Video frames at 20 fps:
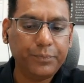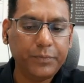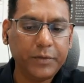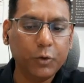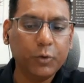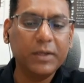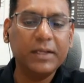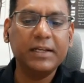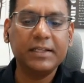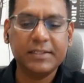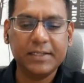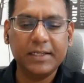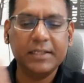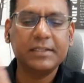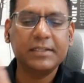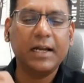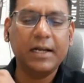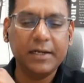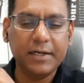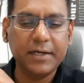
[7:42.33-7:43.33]
let's say it's
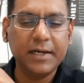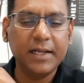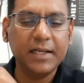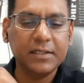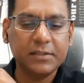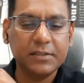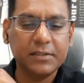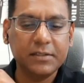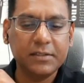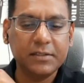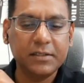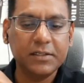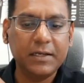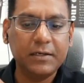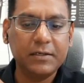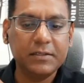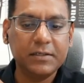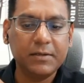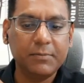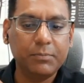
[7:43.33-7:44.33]
100x. Just make
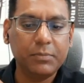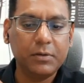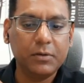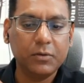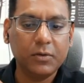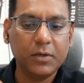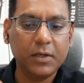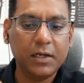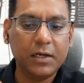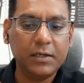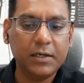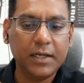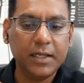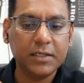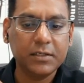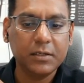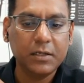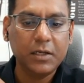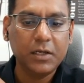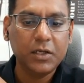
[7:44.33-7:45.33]
it simple. Okay,
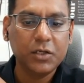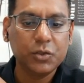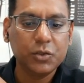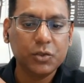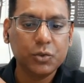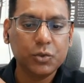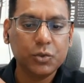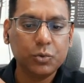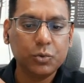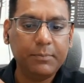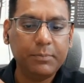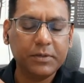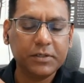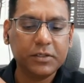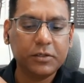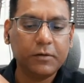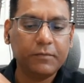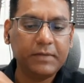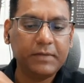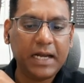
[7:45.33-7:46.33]
100x. So
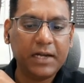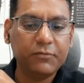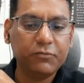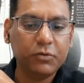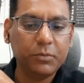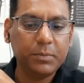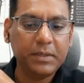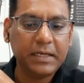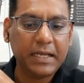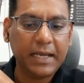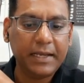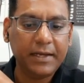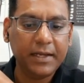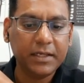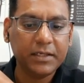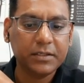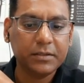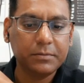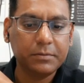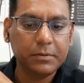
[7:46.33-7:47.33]
9% of that would be
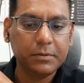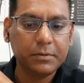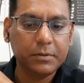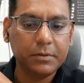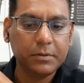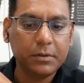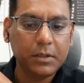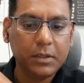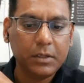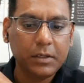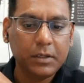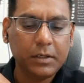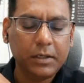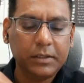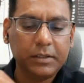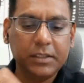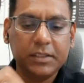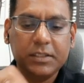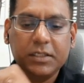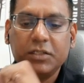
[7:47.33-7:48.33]
9x.
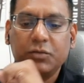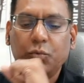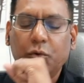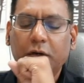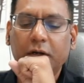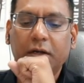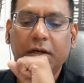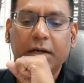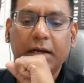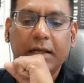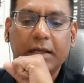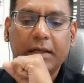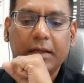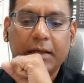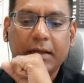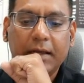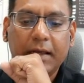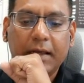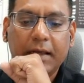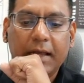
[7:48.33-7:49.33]
This is what
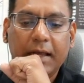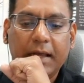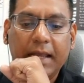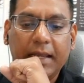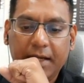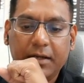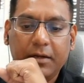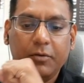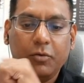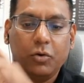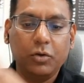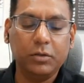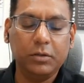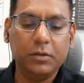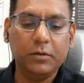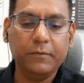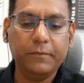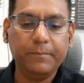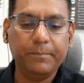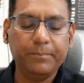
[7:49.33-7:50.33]
I get on
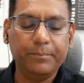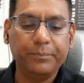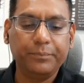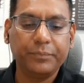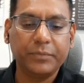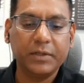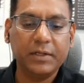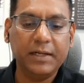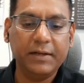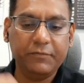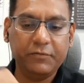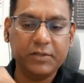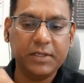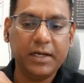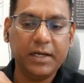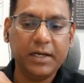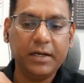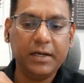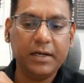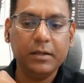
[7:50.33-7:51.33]
the left
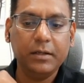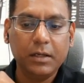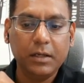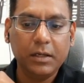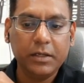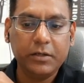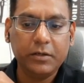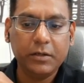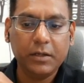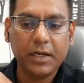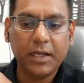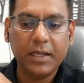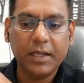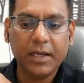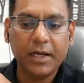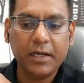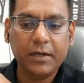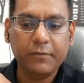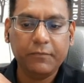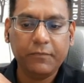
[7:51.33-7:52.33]
side. Here I
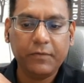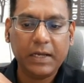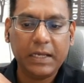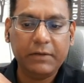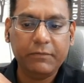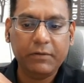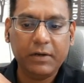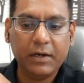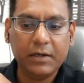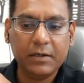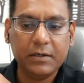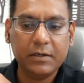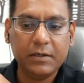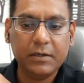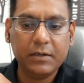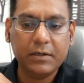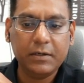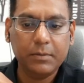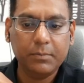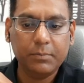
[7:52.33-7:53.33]
get 500
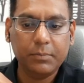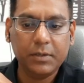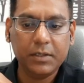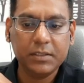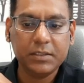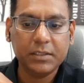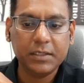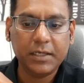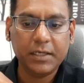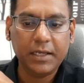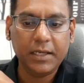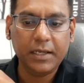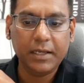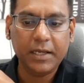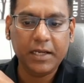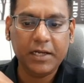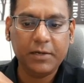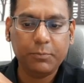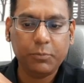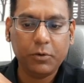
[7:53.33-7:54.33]
plus
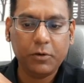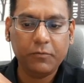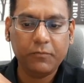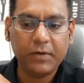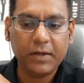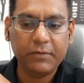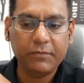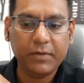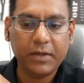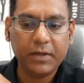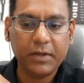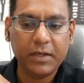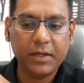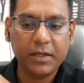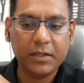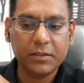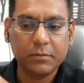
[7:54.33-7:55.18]
8.5x.